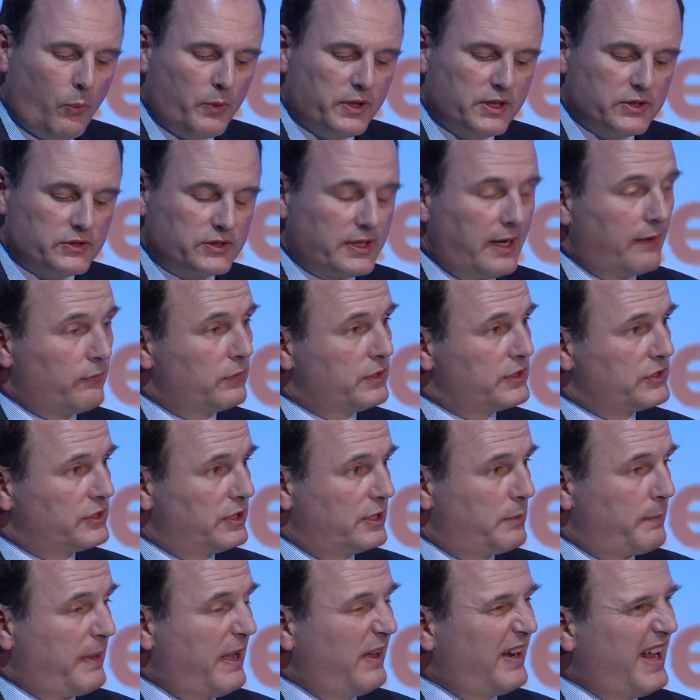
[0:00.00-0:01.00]
we discover is that
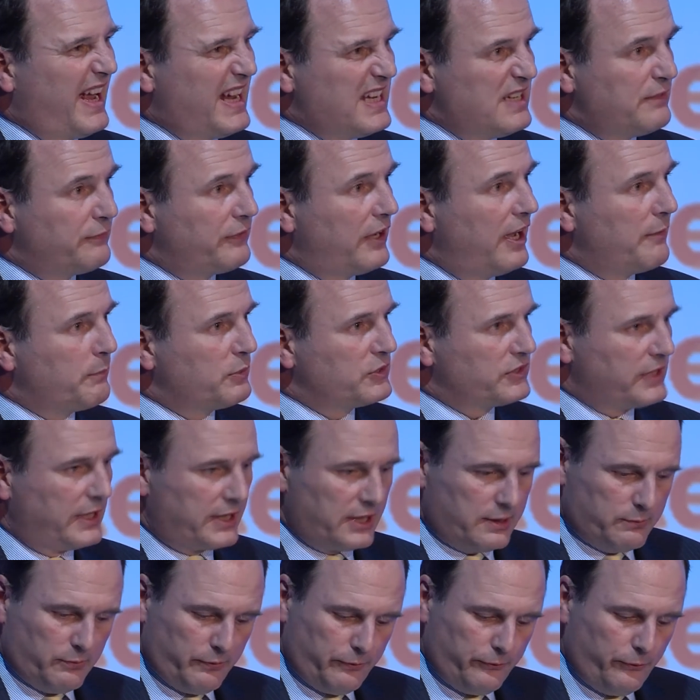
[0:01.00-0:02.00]
about 85% of
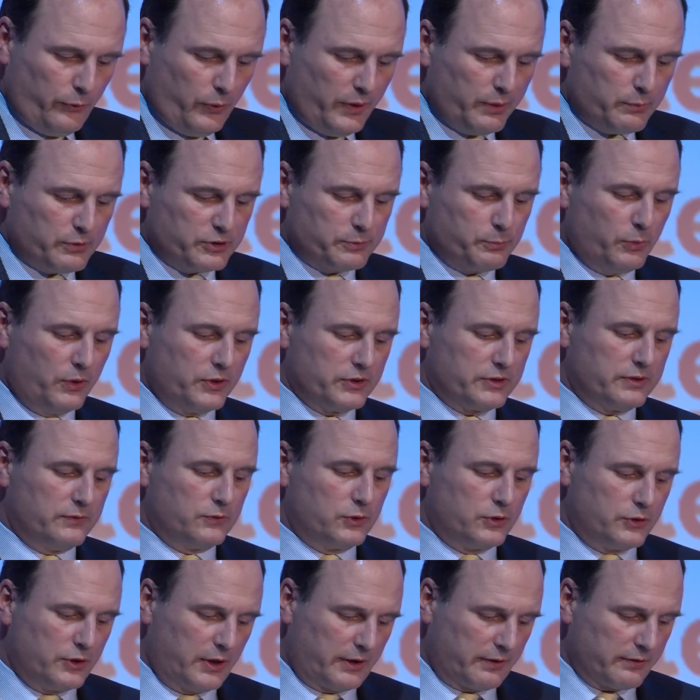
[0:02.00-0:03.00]
them are fully responsive to
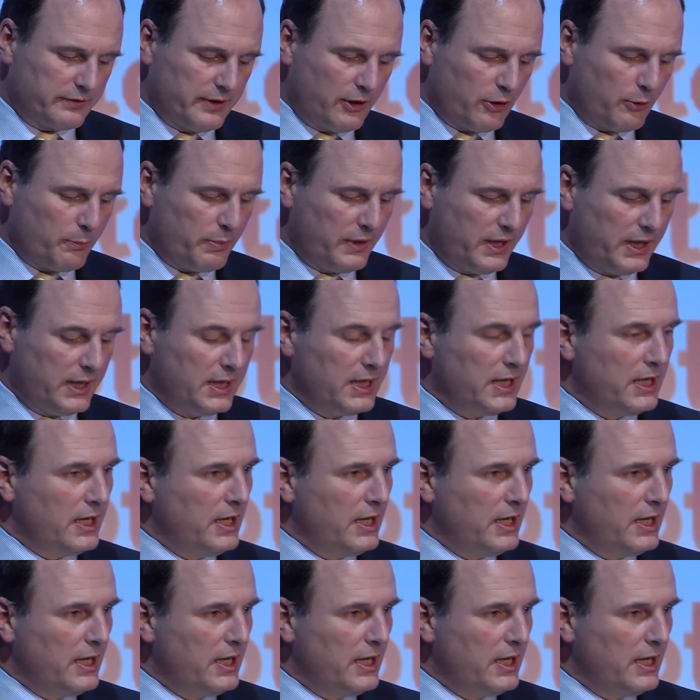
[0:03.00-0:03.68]
drug therapy.